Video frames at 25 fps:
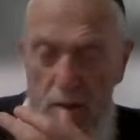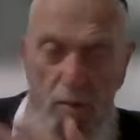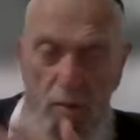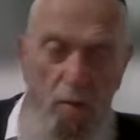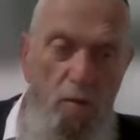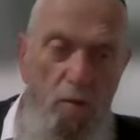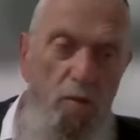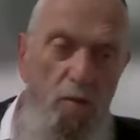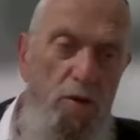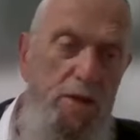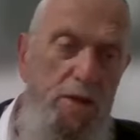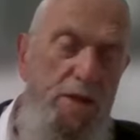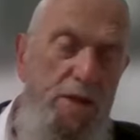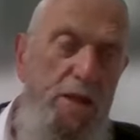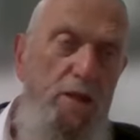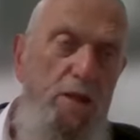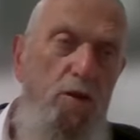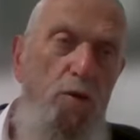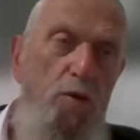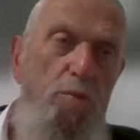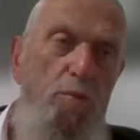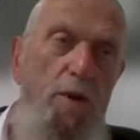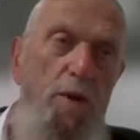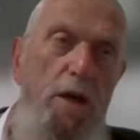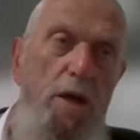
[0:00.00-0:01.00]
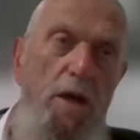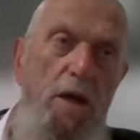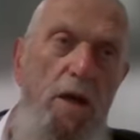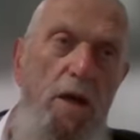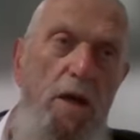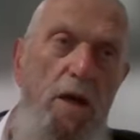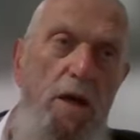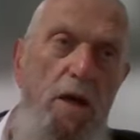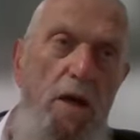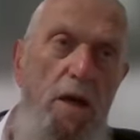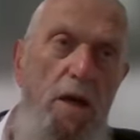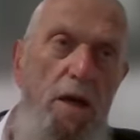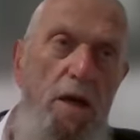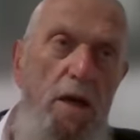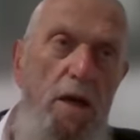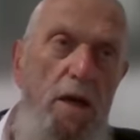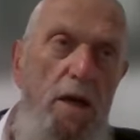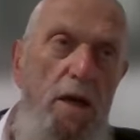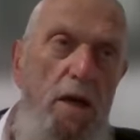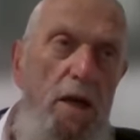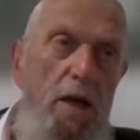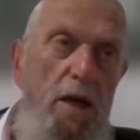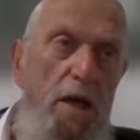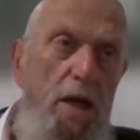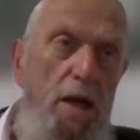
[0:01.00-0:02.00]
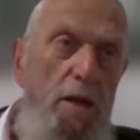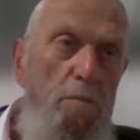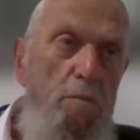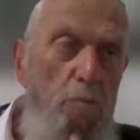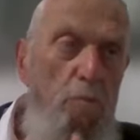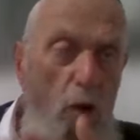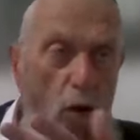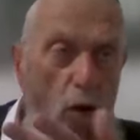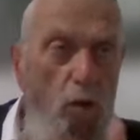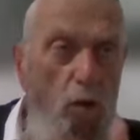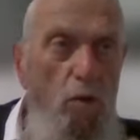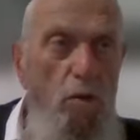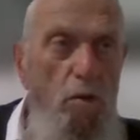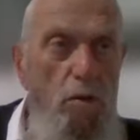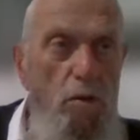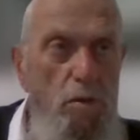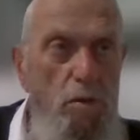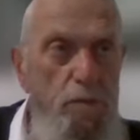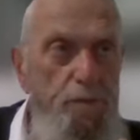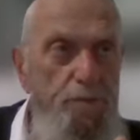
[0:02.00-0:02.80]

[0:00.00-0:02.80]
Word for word: was seen to be immoral